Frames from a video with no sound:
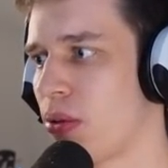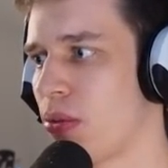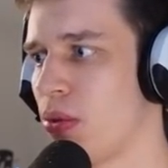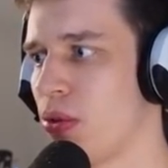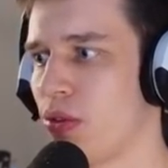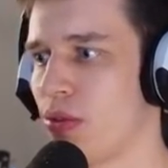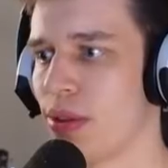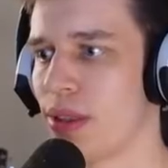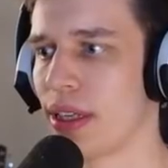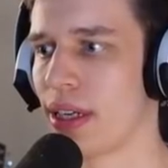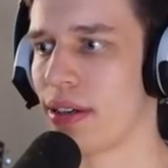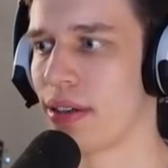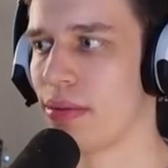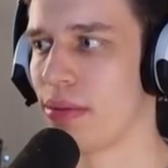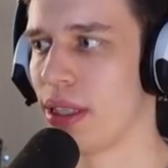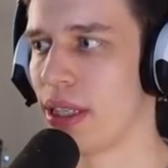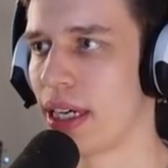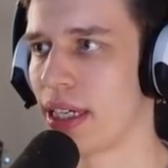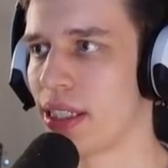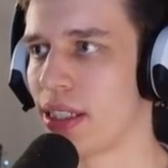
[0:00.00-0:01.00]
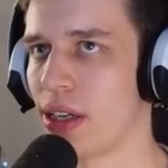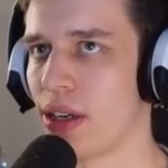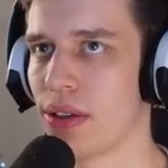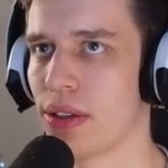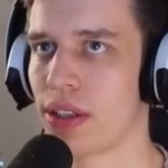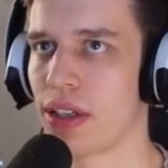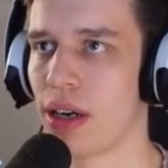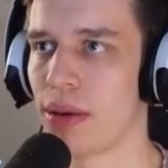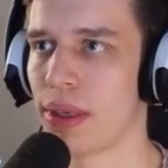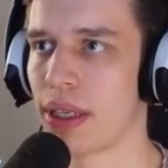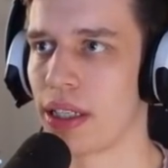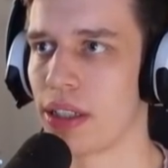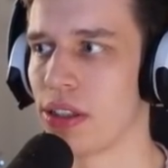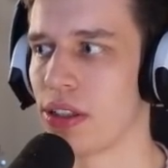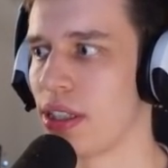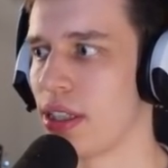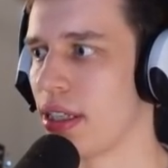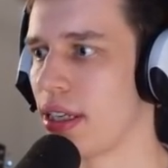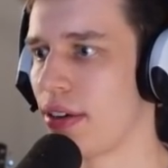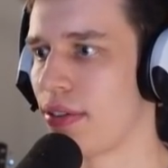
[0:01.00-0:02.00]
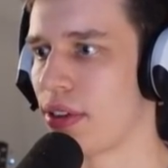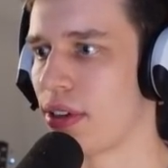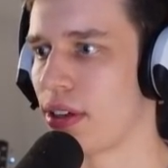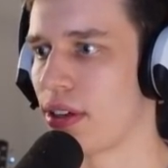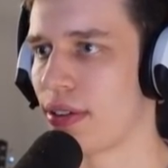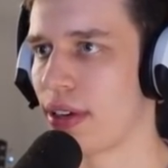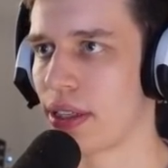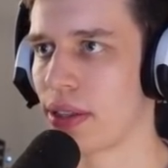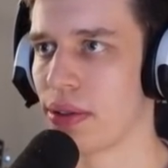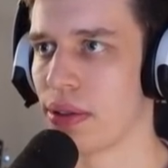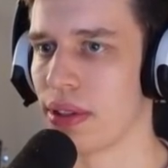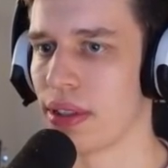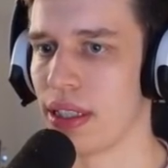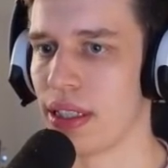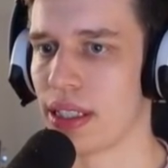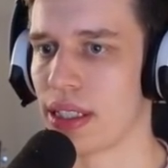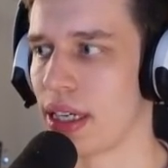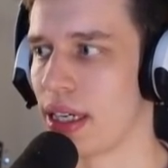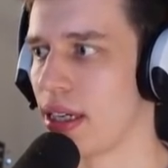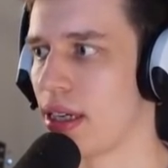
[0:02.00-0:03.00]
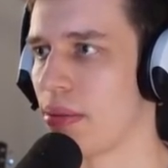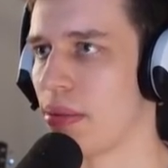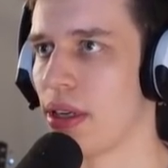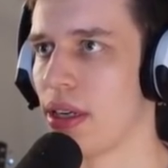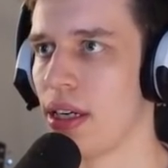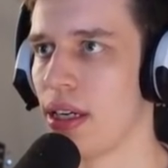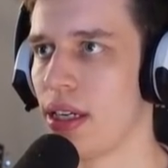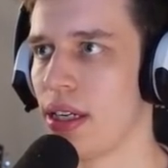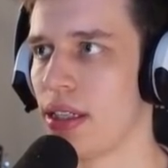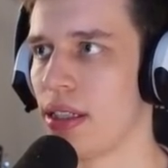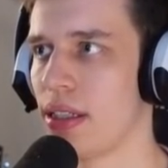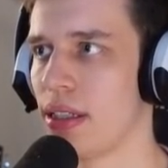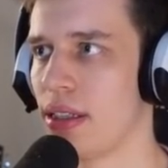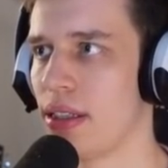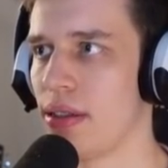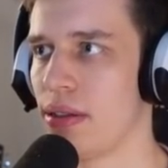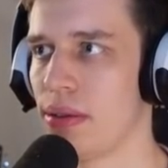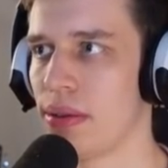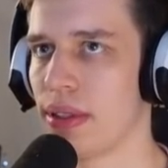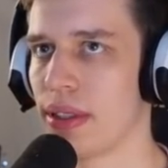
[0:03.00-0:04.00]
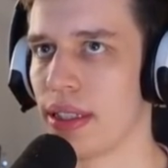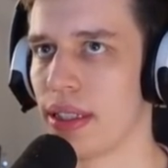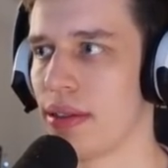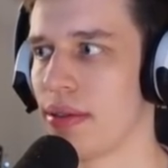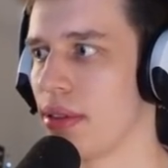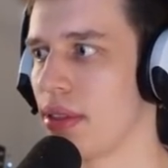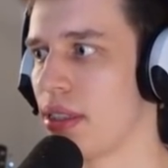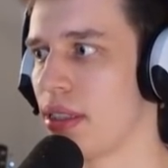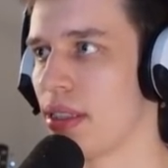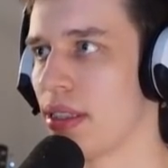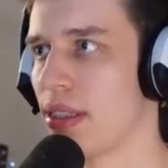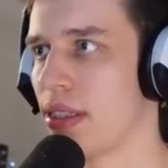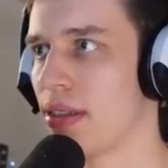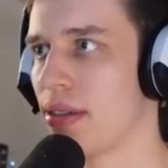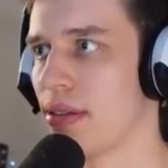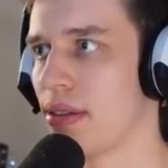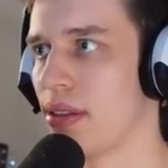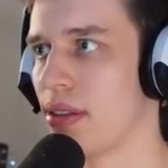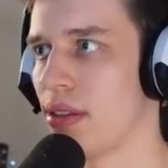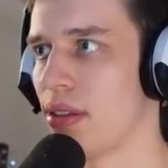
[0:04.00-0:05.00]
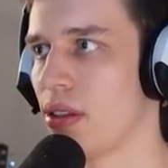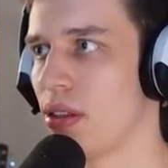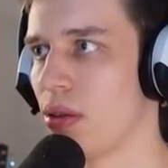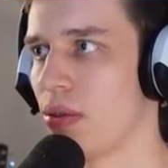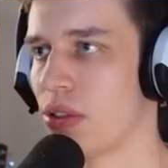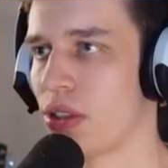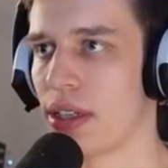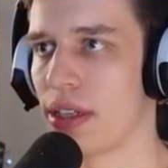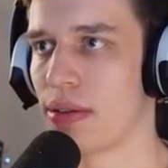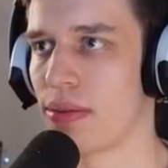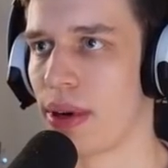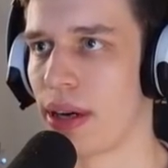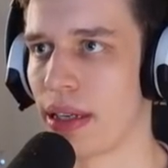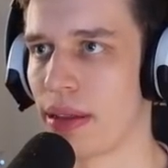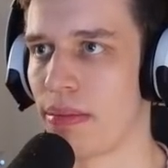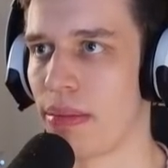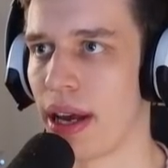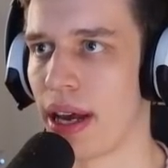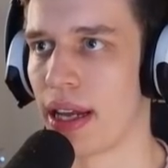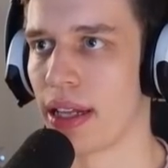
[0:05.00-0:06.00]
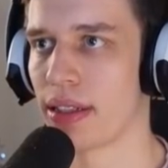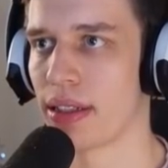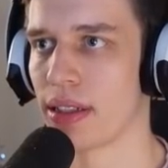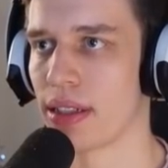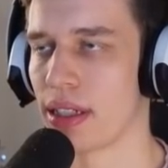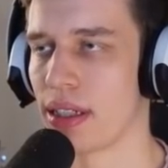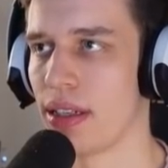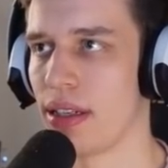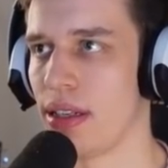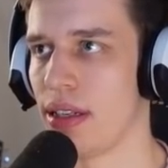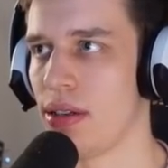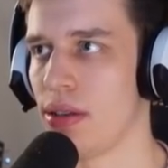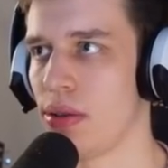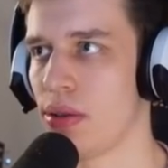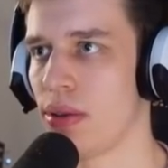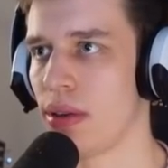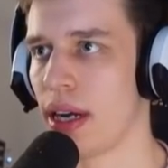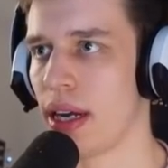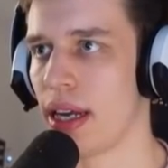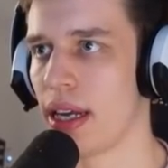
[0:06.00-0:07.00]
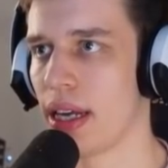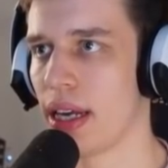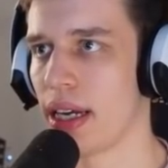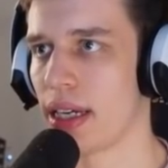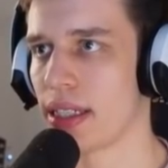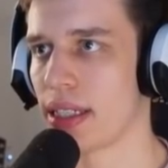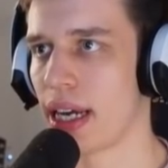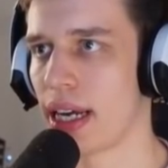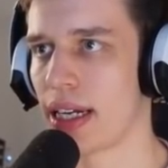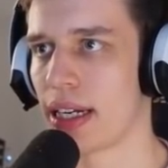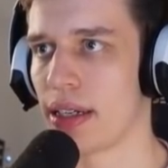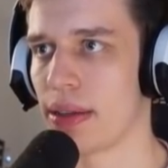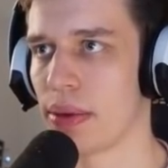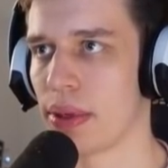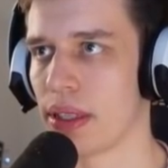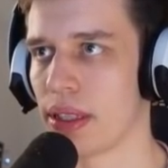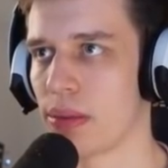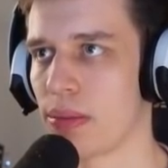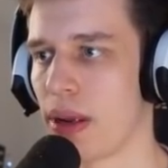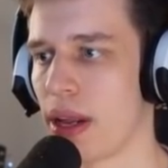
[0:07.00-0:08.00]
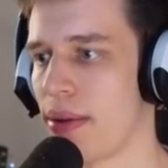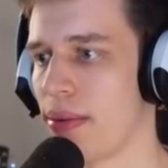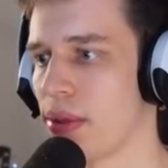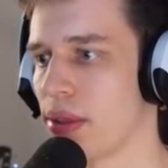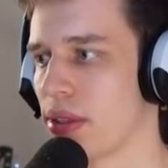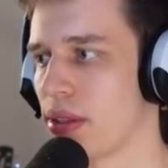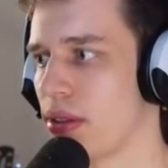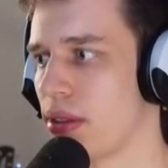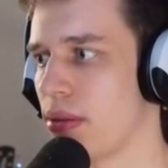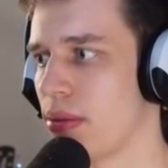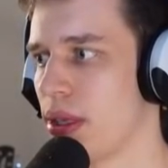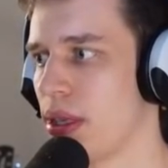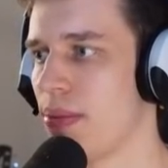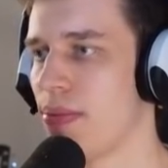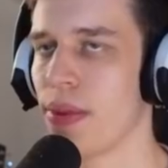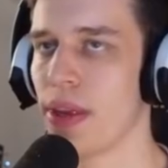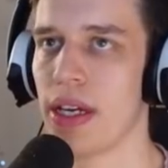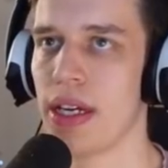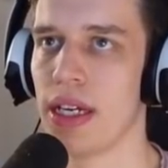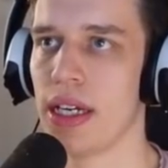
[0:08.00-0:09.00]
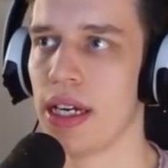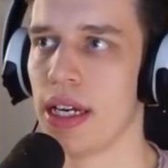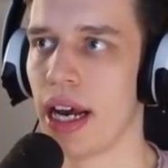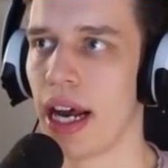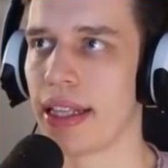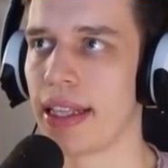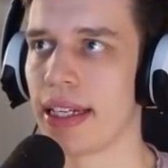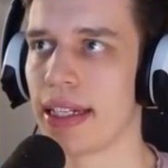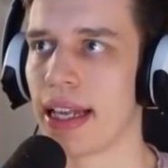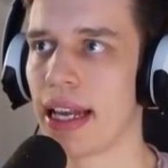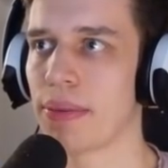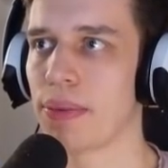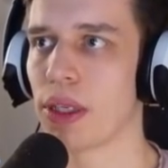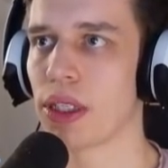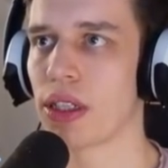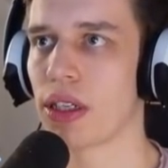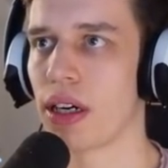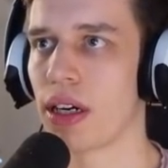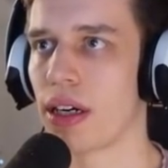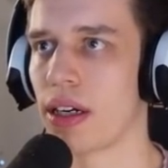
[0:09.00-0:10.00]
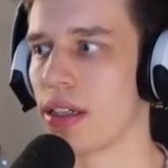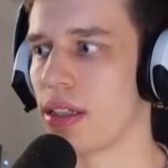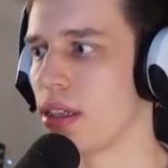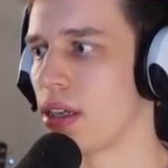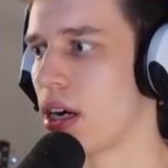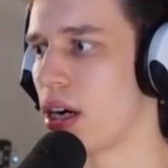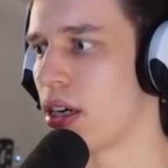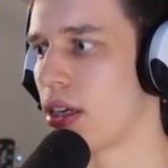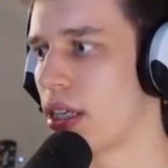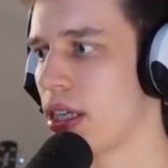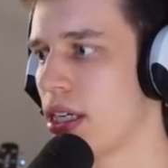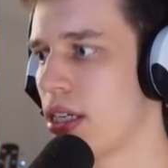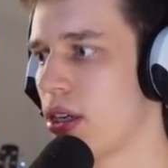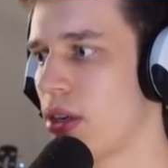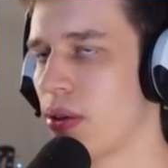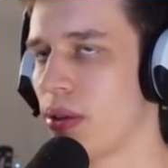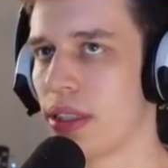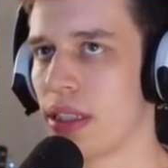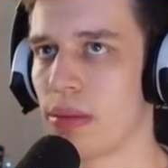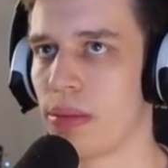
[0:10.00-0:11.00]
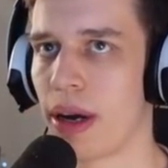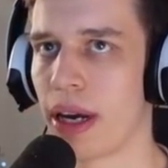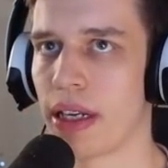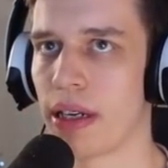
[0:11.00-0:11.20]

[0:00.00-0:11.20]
movement out of me. I saw it coming. I just didn't have the correct hotkey set up to deal with it, which is obviously quite bad because I knew exactly what his plan was going to be. I think that was our eco lead, by